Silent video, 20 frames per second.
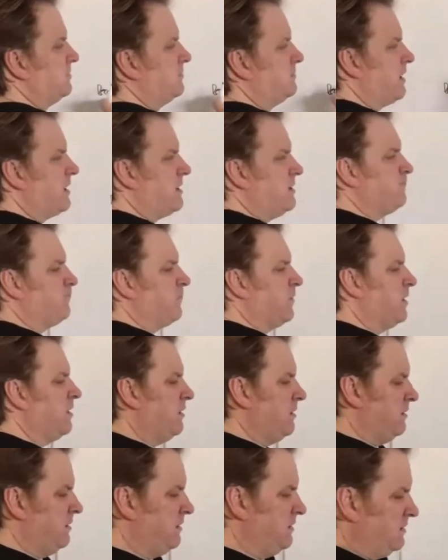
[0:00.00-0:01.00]
Okay,
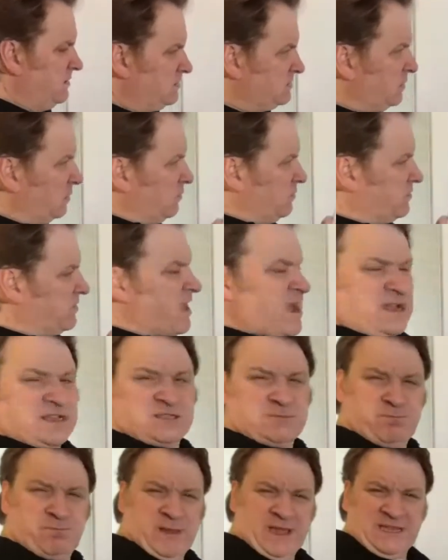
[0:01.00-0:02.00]
so
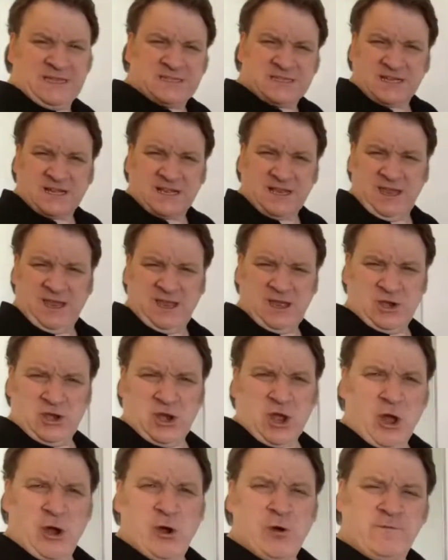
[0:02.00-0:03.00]
that's basically
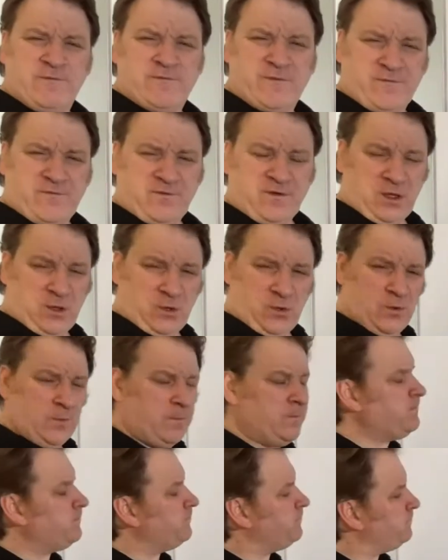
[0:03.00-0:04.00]
an overview
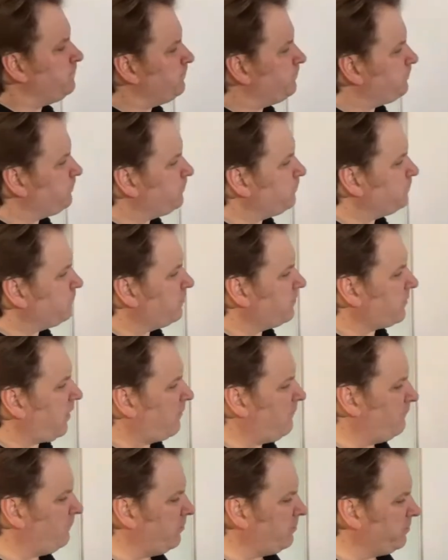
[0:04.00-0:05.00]

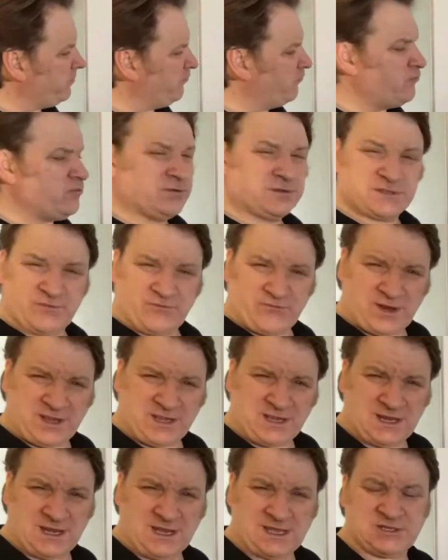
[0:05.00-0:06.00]
of all the rules and
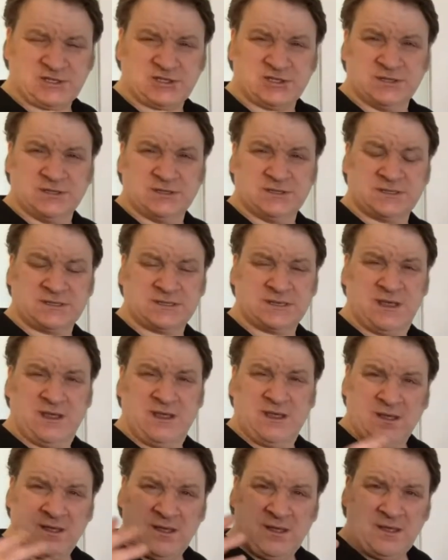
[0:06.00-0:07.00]
regulations
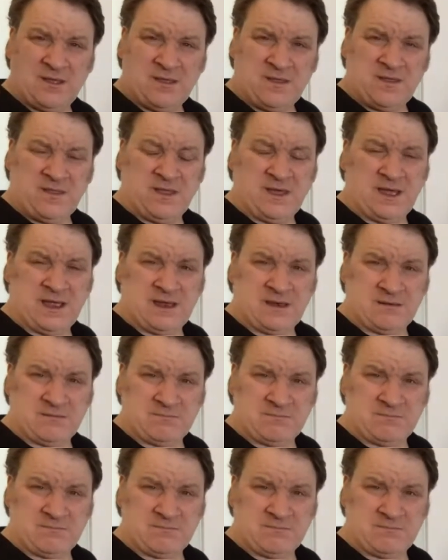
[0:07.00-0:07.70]
that